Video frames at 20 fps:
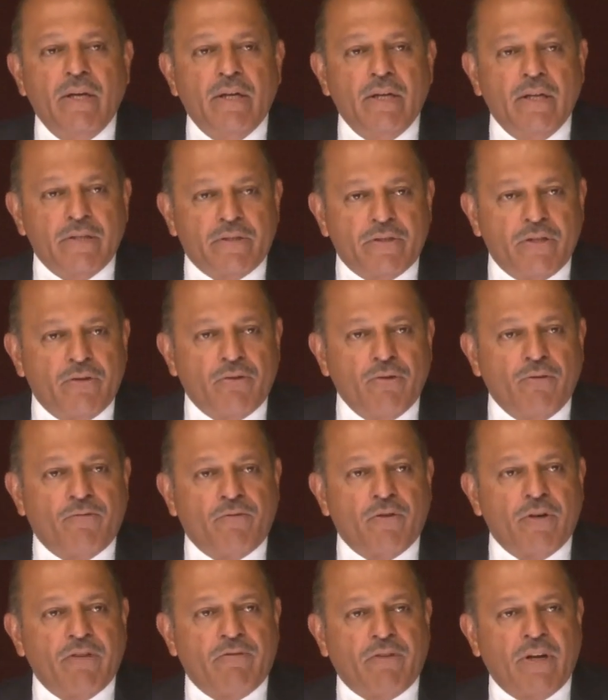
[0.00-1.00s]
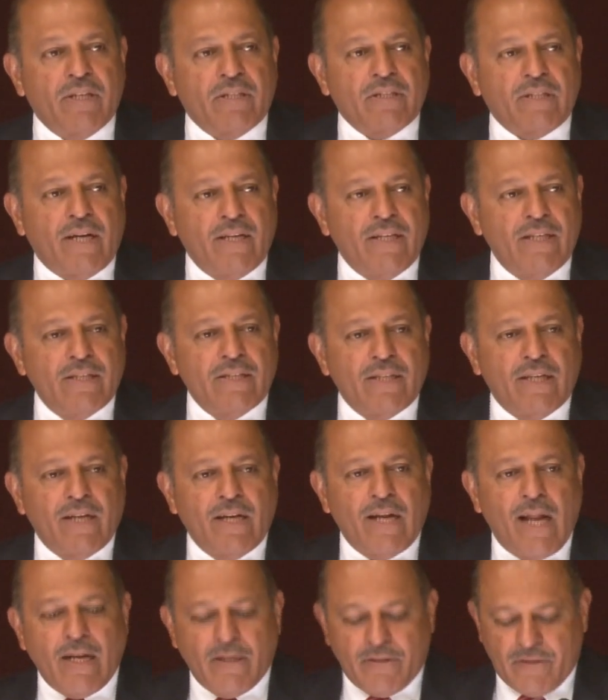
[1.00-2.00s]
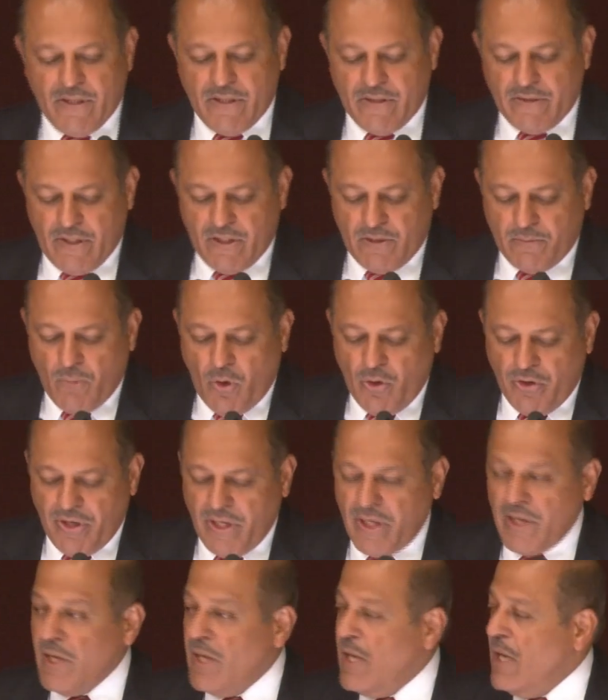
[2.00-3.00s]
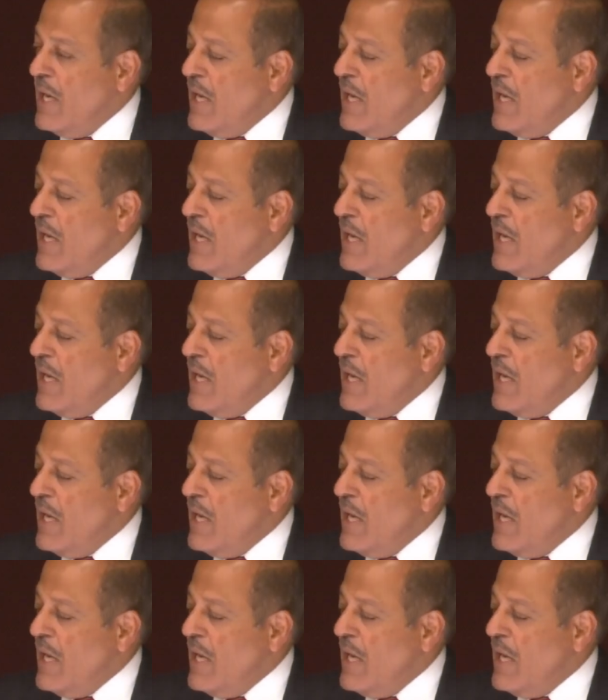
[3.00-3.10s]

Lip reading: Institute for Defense Studies and Analyses this morning.